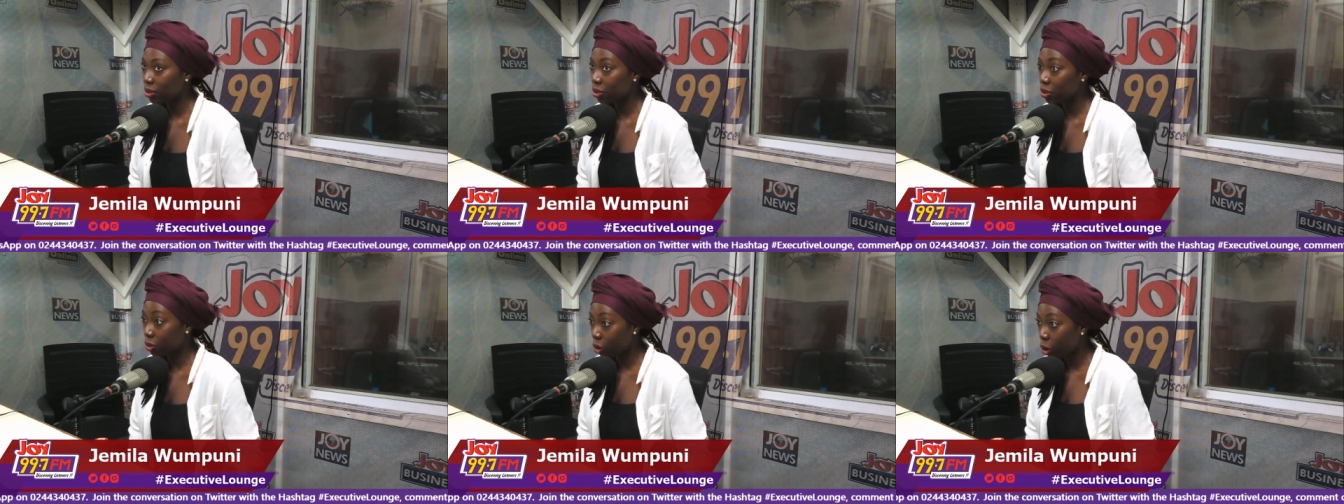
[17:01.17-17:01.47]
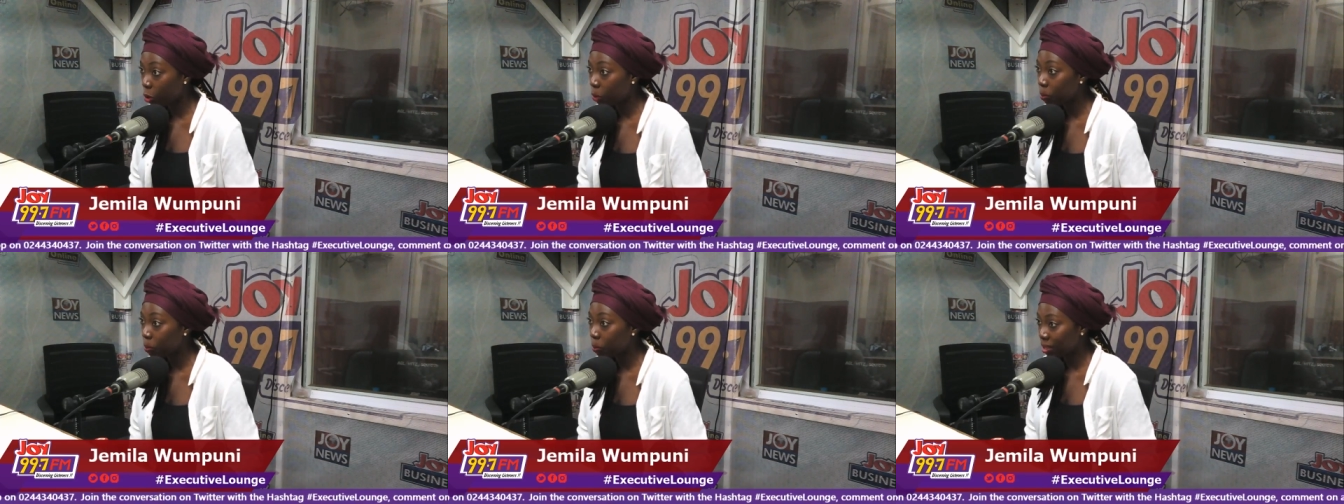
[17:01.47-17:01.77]

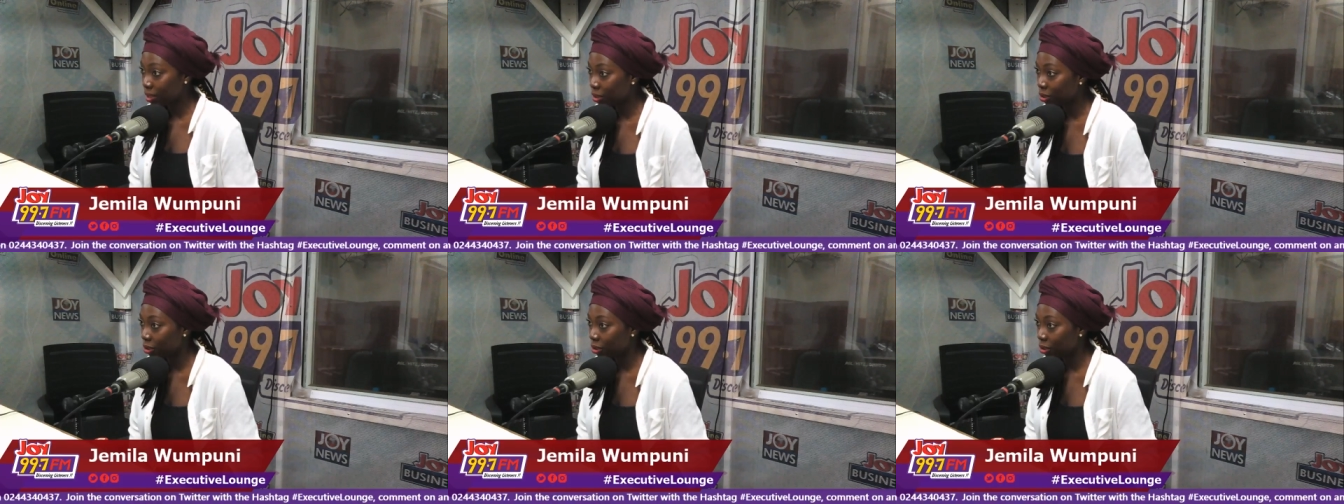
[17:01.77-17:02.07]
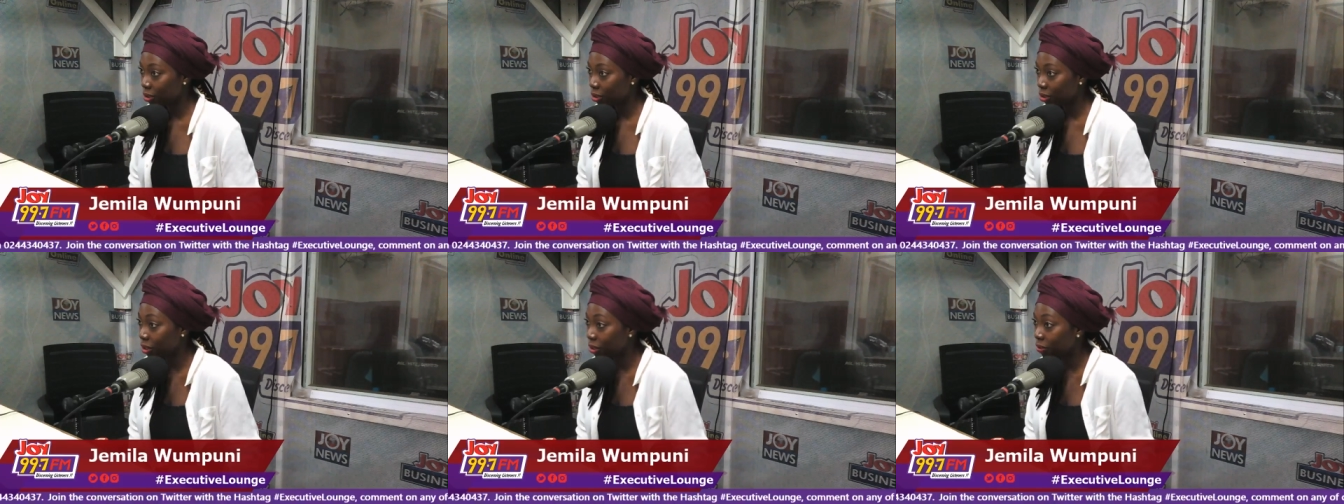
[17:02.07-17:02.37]
sculpting
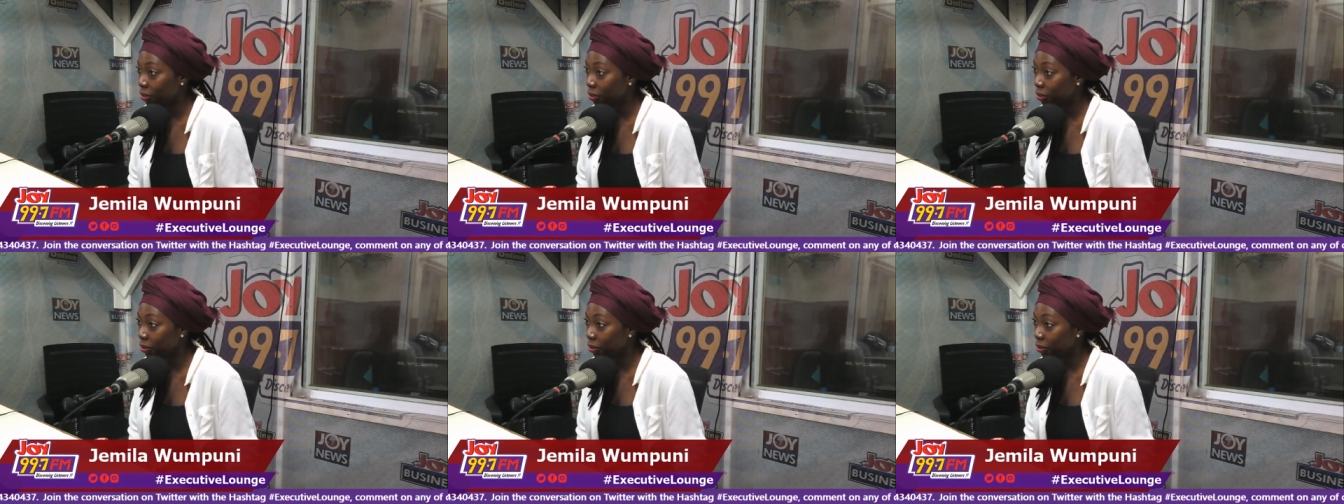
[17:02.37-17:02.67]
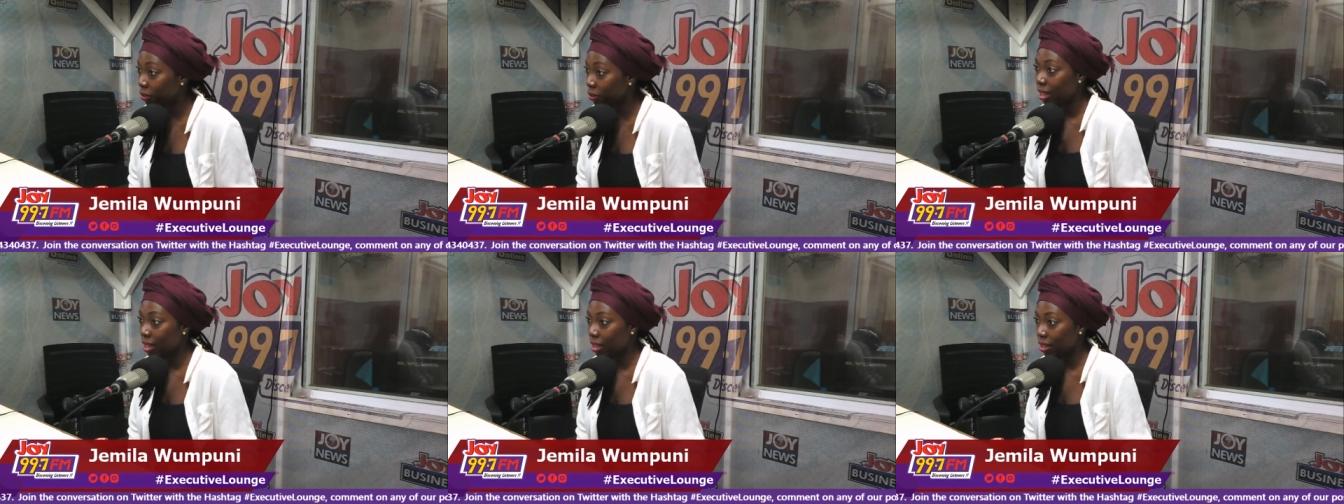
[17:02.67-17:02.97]
yourself
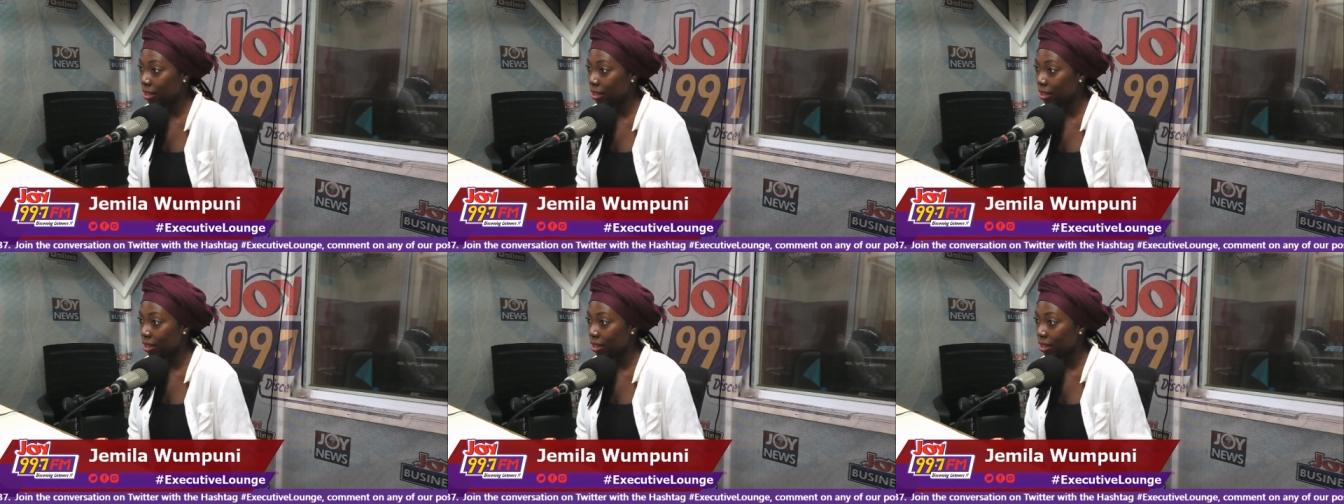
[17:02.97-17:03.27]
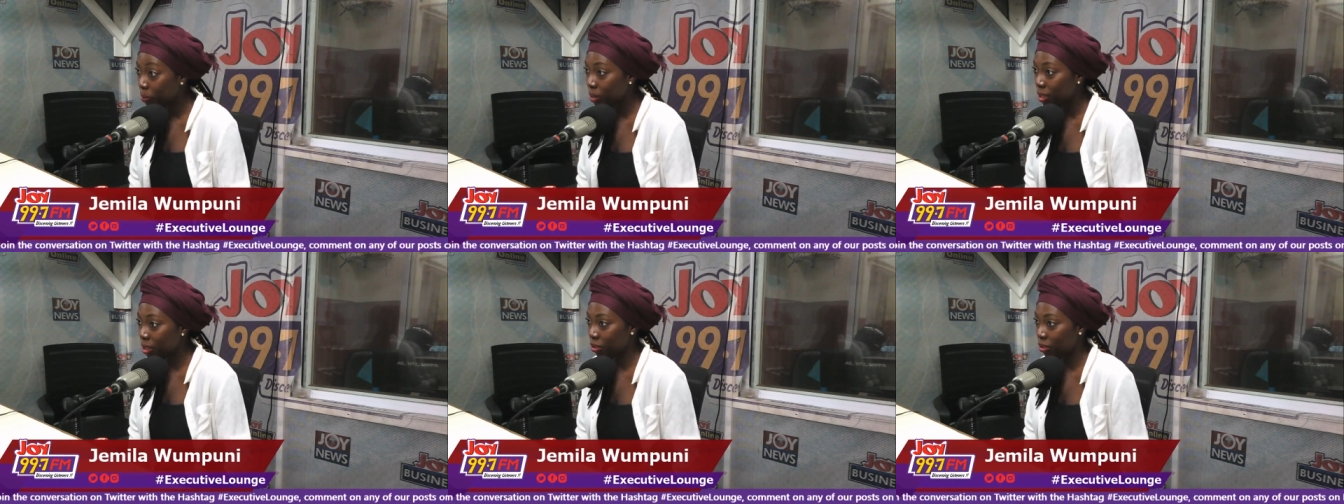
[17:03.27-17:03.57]
and
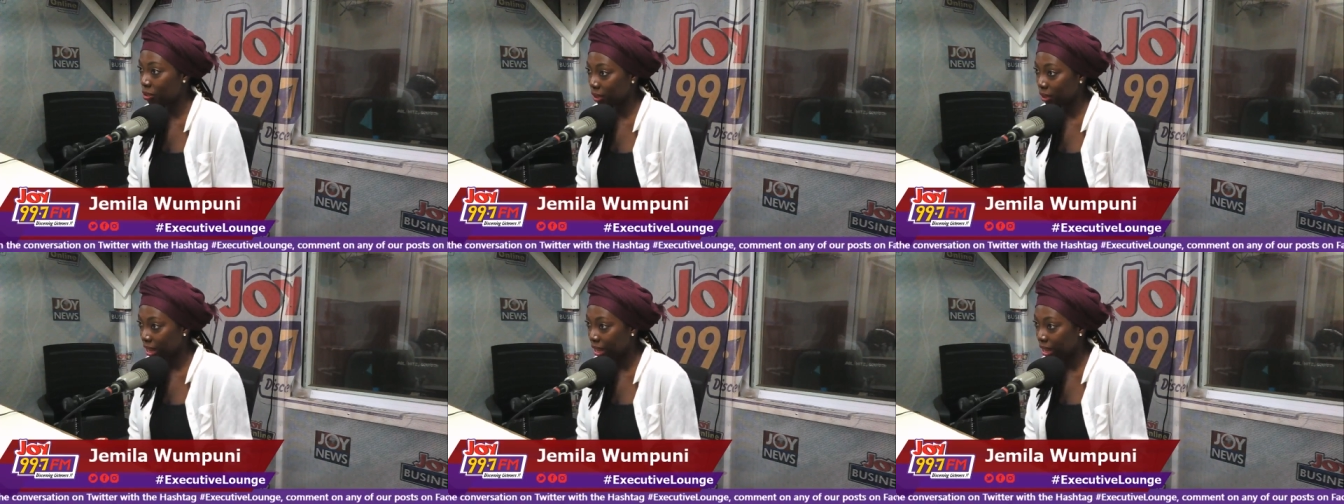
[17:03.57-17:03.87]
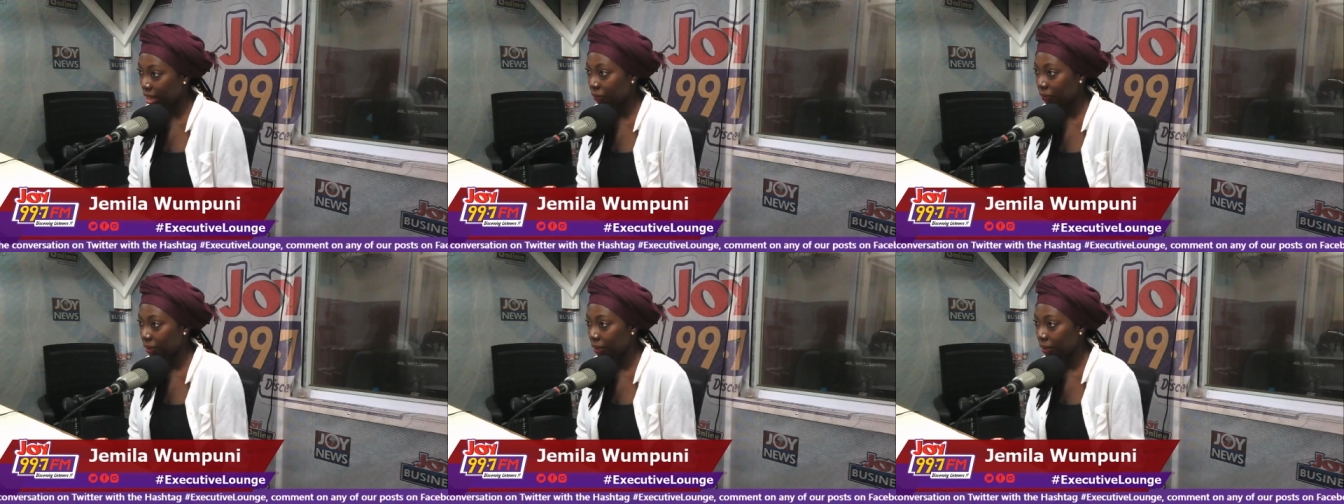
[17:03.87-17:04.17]
sculpting your
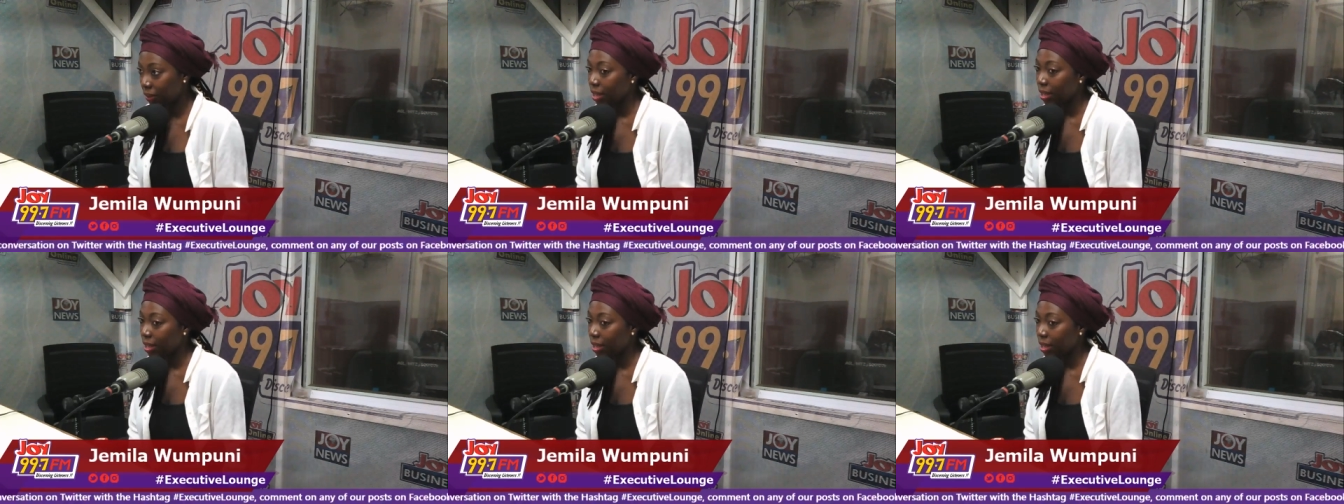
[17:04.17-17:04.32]
life.